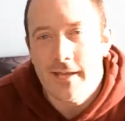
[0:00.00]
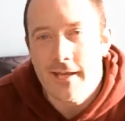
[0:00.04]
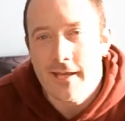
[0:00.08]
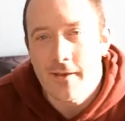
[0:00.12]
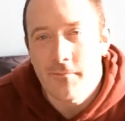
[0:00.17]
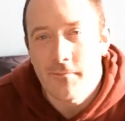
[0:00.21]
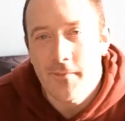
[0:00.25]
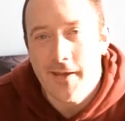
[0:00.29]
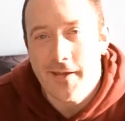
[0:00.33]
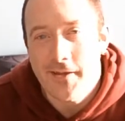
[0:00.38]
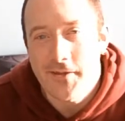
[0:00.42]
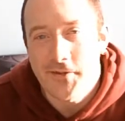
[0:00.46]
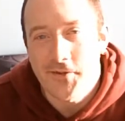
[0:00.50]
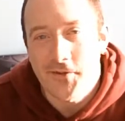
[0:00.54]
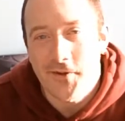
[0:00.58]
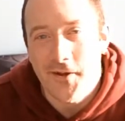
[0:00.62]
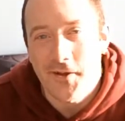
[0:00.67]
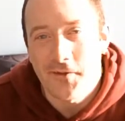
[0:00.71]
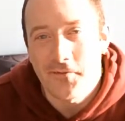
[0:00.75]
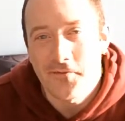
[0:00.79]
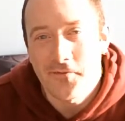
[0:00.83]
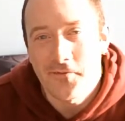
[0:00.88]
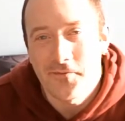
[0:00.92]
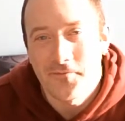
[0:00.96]
Sega Mega Drive.
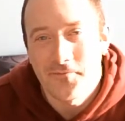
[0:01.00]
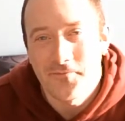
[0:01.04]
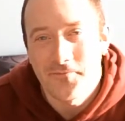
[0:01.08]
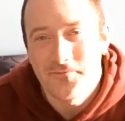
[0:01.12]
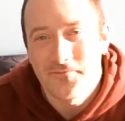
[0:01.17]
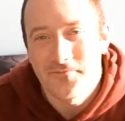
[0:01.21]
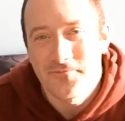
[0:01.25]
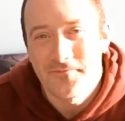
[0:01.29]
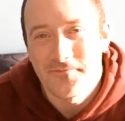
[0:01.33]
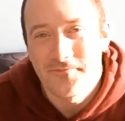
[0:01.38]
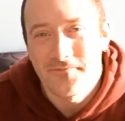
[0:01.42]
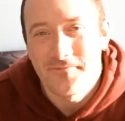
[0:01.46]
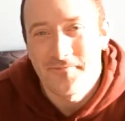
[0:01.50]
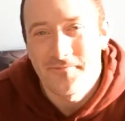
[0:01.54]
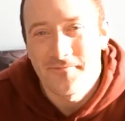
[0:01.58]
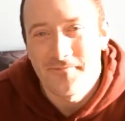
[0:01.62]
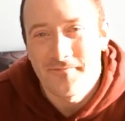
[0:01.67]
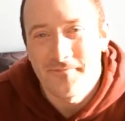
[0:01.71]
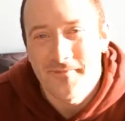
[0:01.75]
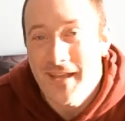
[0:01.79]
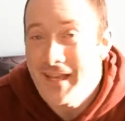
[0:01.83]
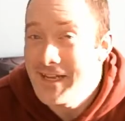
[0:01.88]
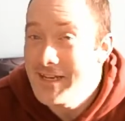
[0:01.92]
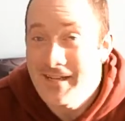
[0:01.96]

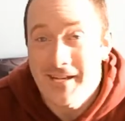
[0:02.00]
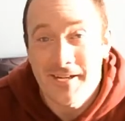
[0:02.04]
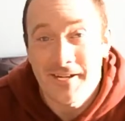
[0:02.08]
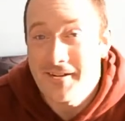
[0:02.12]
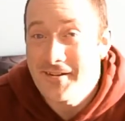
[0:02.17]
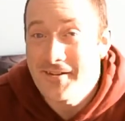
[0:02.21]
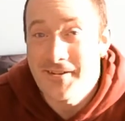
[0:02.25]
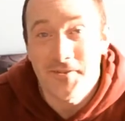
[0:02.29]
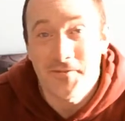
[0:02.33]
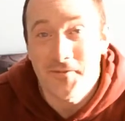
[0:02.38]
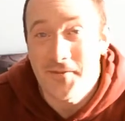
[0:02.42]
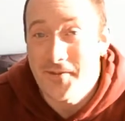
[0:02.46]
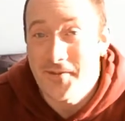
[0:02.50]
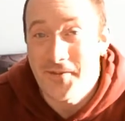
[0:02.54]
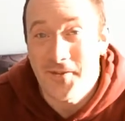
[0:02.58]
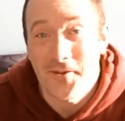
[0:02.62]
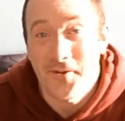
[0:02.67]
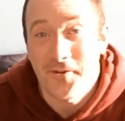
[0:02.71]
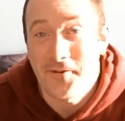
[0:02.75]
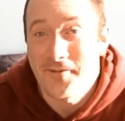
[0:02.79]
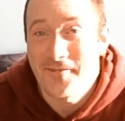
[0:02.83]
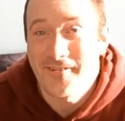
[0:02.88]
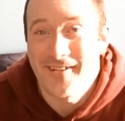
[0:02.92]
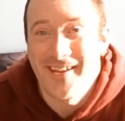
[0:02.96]
He didn't do it
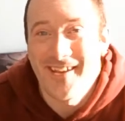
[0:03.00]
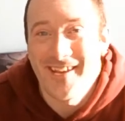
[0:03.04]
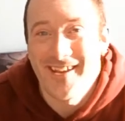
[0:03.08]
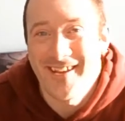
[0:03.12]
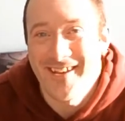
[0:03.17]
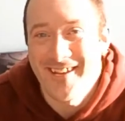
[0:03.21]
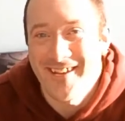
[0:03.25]
though.